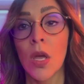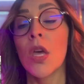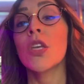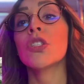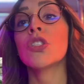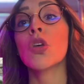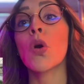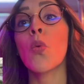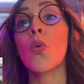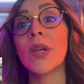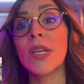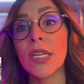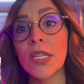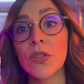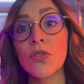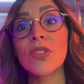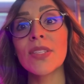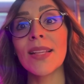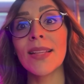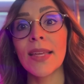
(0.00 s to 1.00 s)
so we need
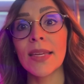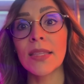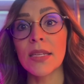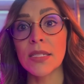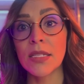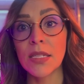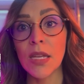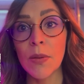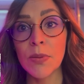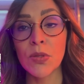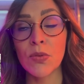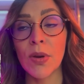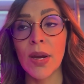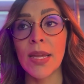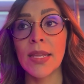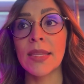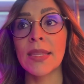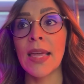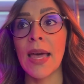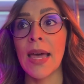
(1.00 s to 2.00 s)
to select a
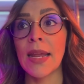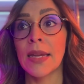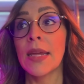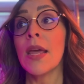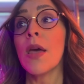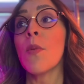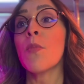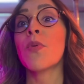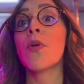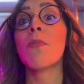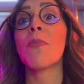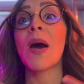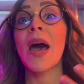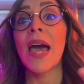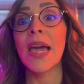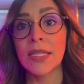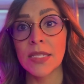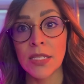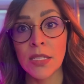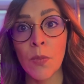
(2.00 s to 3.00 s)
substrate that
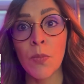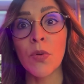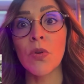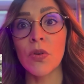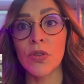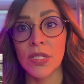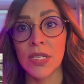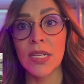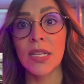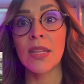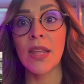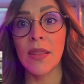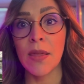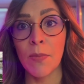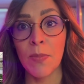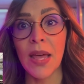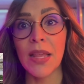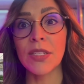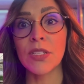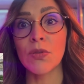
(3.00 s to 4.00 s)
provides the porosity that the
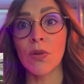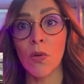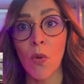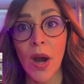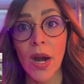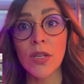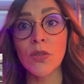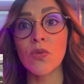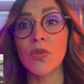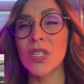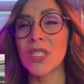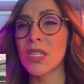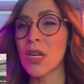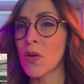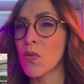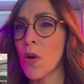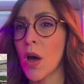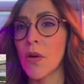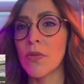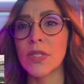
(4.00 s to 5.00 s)
plant requires, which is
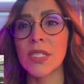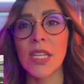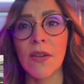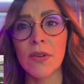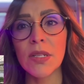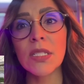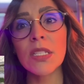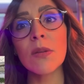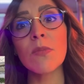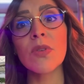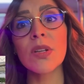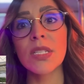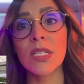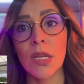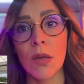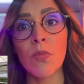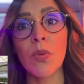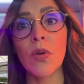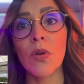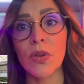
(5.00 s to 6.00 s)
around seventeen
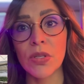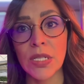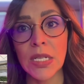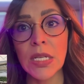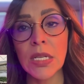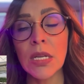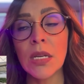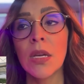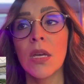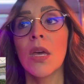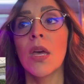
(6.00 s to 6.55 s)
percent porosity,